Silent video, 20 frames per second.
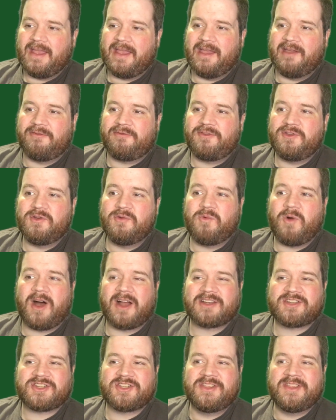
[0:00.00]
If you
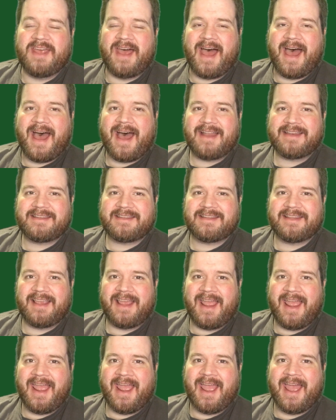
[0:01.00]
watch that
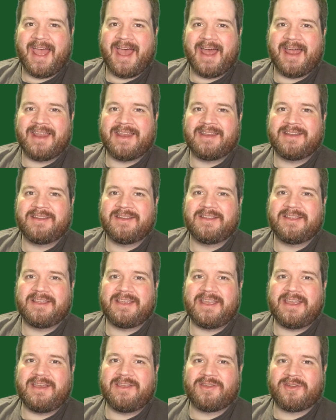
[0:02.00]
and
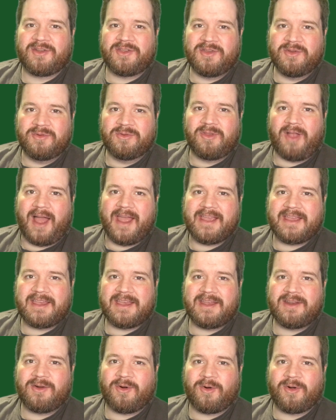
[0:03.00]
either you like
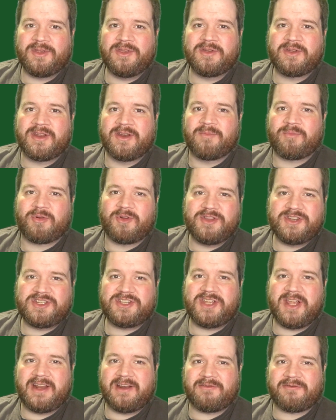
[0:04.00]
it or you can
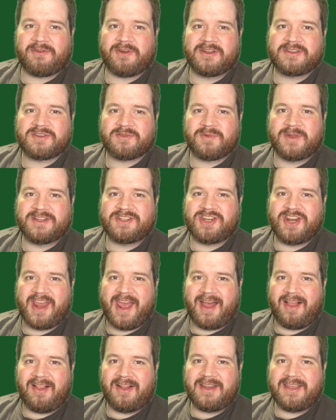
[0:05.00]
appreciate it for its
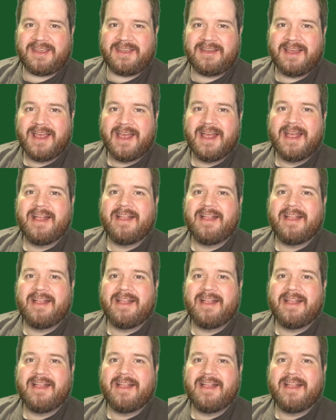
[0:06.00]
originality,